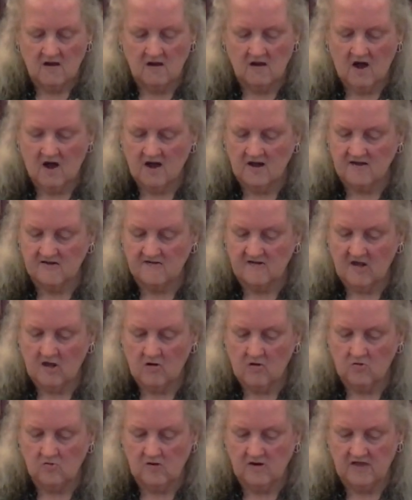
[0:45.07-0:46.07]
God is
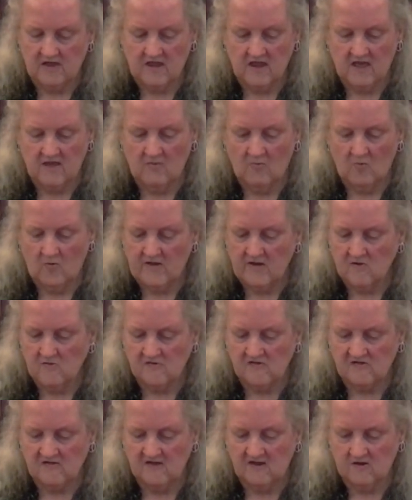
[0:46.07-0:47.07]
holy and we
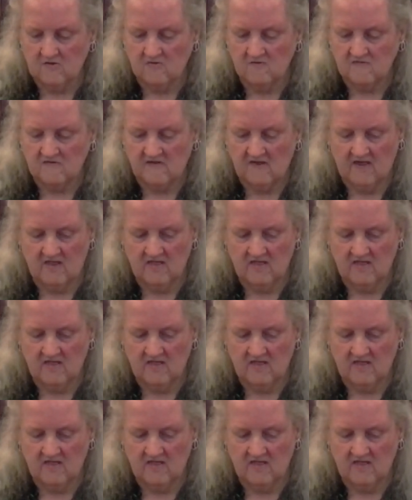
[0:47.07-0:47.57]
are sinners,